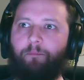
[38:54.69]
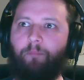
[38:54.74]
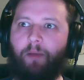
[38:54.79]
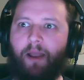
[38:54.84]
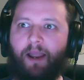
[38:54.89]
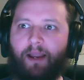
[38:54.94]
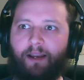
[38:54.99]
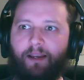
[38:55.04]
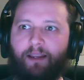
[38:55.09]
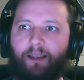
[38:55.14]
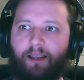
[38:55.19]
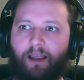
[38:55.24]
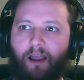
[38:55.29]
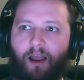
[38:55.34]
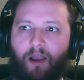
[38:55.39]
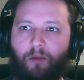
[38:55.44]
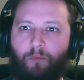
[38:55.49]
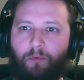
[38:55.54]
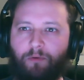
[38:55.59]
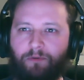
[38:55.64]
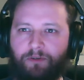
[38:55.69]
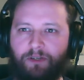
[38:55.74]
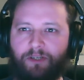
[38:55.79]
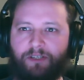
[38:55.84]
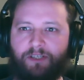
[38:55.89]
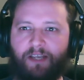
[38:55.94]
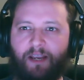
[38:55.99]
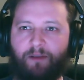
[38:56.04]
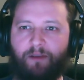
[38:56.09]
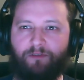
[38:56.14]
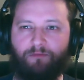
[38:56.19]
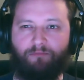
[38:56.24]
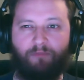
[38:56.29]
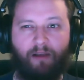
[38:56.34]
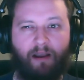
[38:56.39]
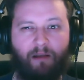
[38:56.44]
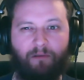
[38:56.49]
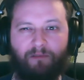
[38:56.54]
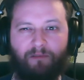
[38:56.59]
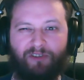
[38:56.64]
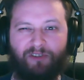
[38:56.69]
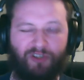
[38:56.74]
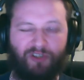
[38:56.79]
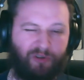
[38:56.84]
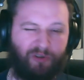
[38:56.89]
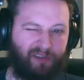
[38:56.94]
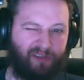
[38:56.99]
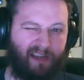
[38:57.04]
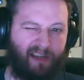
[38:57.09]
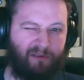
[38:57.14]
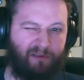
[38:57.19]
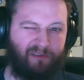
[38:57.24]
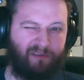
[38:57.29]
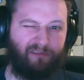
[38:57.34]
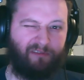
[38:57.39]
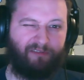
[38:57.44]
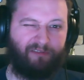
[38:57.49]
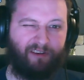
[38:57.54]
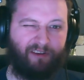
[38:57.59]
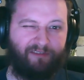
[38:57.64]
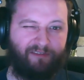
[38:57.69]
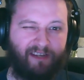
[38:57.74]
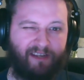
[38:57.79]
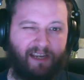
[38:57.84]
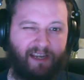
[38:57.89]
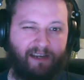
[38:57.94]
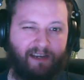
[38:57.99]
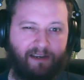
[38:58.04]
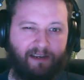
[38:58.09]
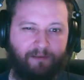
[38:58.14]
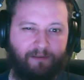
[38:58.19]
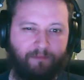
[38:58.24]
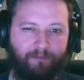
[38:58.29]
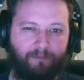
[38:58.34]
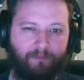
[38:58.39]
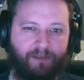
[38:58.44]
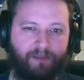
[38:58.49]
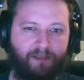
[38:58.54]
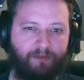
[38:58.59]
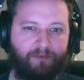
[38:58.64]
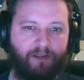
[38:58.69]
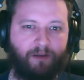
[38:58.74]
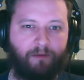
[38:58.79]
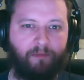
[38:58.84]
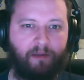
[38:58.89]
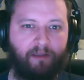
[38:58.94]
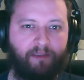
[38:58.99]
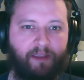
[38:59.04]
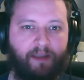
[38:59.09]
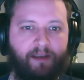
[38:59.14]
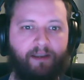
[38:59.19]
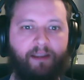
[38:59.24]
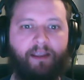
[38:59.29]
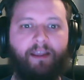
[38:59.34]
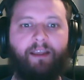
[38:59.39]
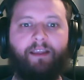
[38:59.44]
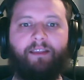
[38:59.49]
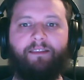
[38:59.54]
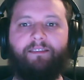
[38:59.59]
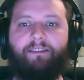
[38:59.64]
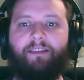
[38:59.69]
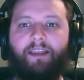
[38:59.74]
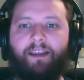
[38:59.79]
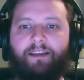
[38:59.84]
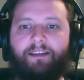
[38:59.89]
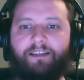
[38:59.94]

Back, I want to say it was around 2015, sometime about then, they